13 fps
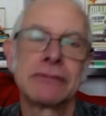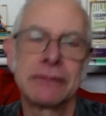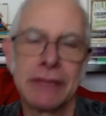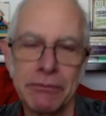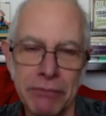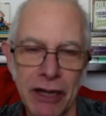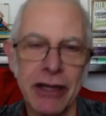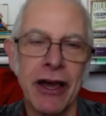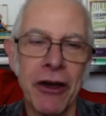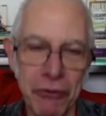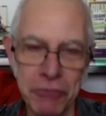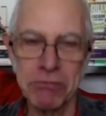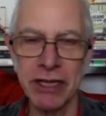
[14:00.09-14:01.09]
and by
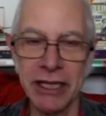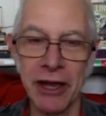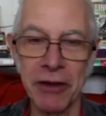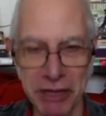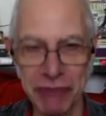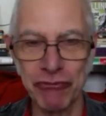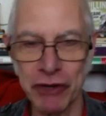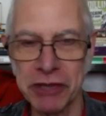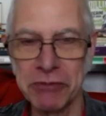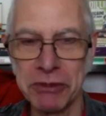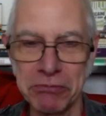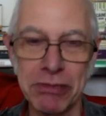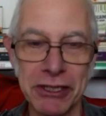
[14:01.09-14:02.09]
R&B I mean rhythm
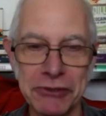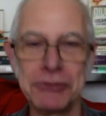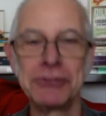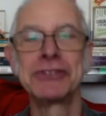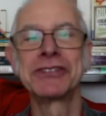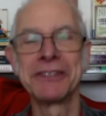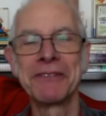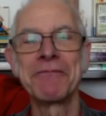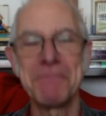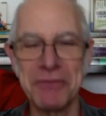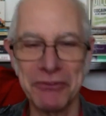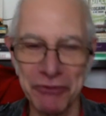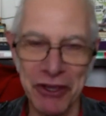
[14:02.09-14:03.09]
and blues,
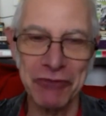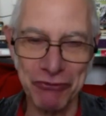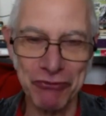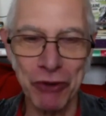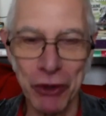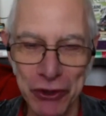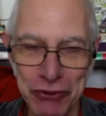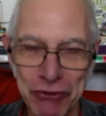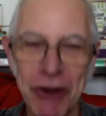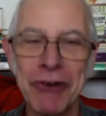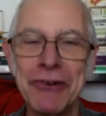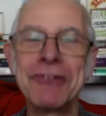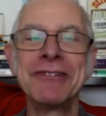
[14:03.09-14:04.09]
and rock and
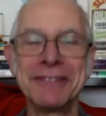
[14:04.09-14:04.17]
roll,